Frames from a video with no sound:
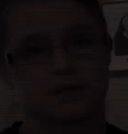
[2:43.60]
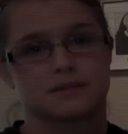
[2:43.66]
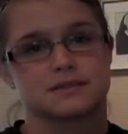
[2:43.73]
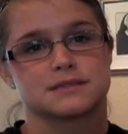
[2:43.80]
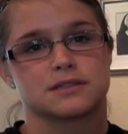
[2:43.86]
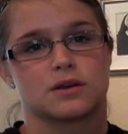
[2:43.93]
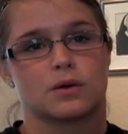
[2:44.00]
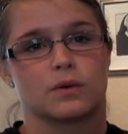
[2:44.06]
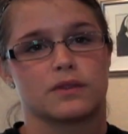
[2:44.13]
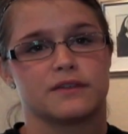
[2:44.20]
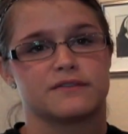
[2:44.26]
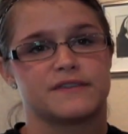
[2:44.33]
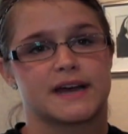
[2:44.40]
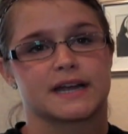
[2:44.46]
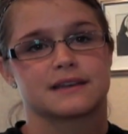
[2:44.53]
So the
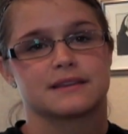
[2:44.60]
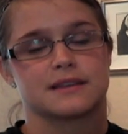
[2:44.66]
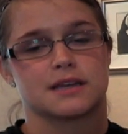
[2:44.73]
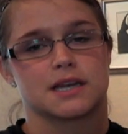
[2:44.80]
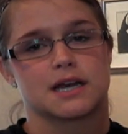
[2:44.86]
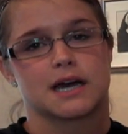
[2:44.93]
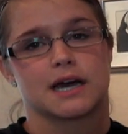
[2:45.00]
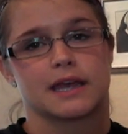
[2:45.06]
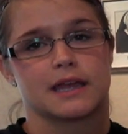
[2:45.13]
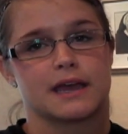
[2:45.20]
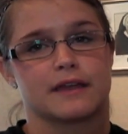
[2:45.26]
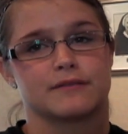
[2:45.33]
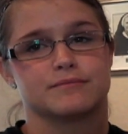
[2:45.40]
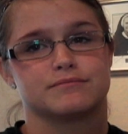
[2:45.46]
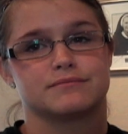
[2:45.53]
fact that I
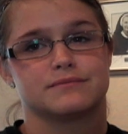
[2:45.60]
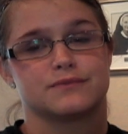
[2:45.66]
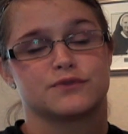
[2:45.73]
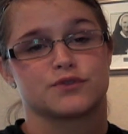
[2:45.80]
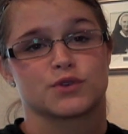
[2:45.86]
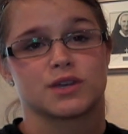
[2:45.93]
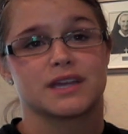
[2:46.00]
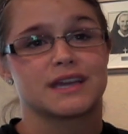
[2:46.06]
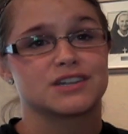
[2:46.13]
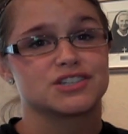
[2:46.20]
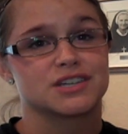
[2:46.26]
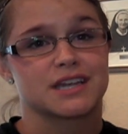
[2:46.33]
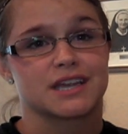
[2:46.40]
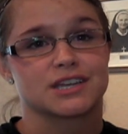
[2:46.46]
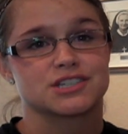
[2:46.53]
had free
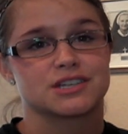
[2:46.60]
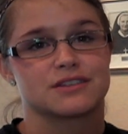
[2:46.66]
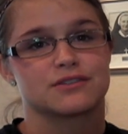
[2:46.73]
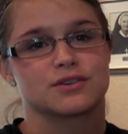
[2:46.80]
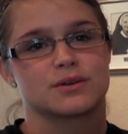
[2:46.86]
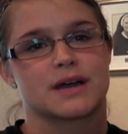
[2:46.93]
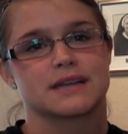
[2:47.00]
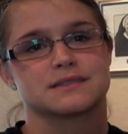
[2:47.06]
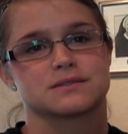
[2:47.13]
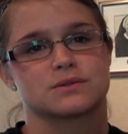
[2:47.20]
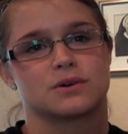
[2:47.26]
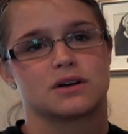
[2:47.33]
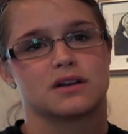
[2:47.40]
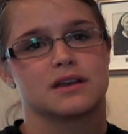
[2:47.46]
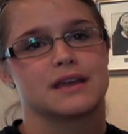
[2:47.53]
education through high
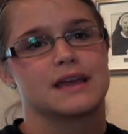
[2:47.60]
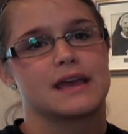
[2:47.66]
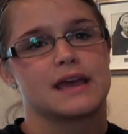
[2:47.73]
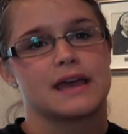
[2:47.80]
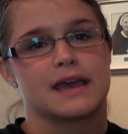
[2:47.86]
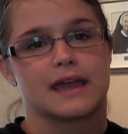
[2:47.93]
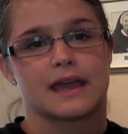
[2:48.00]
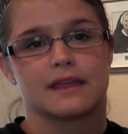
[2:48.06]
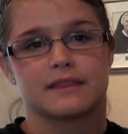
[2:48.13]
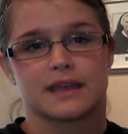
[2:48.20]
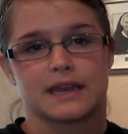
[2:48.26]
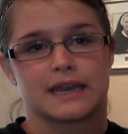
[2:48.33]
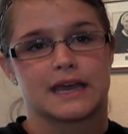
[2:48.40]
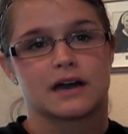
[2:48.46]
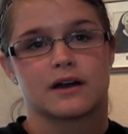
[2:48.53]
school and
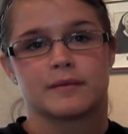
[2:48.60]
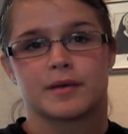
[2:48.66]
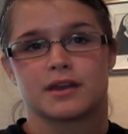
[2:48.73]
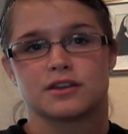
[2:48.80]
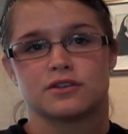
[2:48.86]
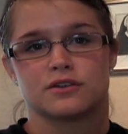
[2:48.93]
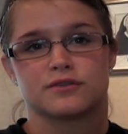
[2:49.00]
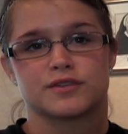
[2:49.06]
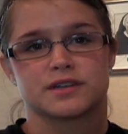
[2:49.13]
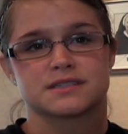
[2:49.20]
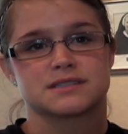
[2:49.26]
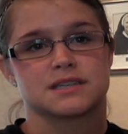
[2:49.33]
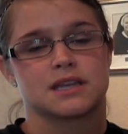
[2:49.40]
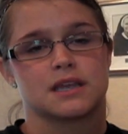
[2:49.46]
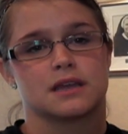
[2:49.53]
that now I'm at a
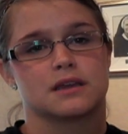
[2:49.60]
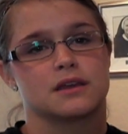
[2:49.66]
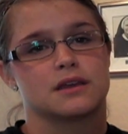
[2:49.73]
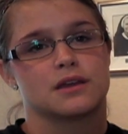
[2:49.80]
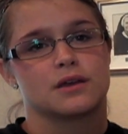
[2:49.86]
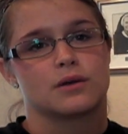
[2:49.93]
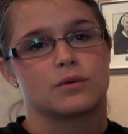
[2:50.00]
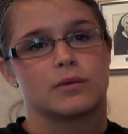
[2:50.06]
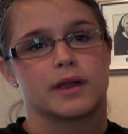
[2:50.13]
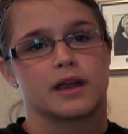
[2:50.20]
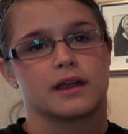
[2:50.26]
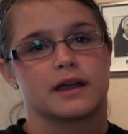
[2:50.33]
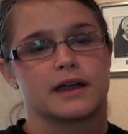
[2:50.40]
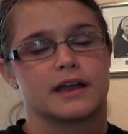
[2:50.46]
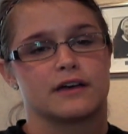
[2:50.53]
university
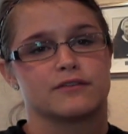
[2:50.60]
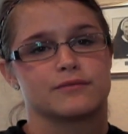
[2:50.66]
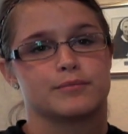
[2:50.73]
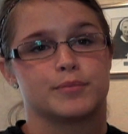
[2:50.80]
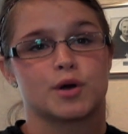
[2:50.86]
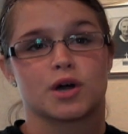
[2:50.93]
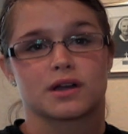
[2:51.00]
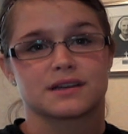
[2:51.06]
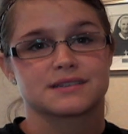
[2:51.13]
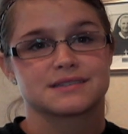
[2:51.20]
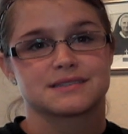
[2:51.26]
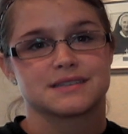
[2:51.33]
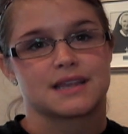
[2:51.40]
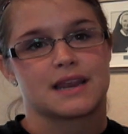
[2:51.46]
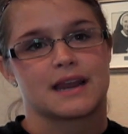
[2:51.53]
where I have
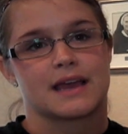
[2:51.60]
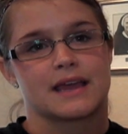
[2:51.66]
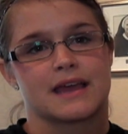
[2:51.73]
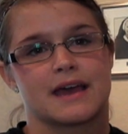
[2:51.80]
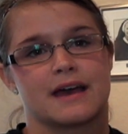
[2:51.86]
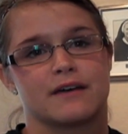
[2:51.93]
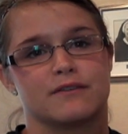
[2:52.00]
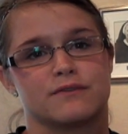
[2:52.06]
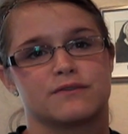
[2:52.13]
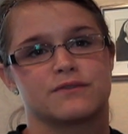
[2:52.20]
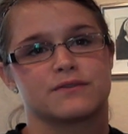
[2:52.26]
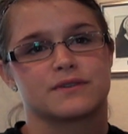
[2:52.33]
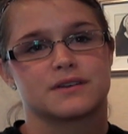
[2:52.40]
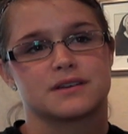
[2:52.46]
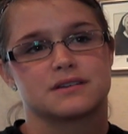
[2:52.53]
books and I
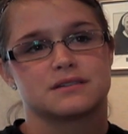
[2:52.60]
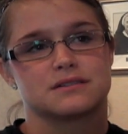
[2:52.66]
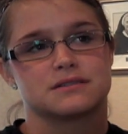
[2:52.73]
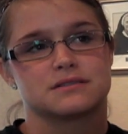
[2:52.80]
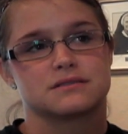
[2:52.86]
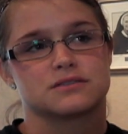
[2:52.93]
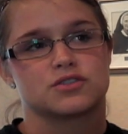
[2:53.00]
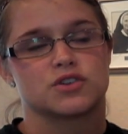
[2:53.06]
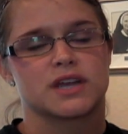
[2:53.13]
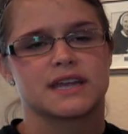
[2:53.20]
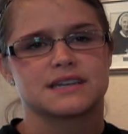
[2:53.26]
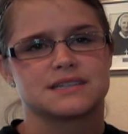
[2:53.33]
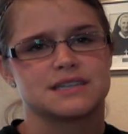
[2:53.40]
have great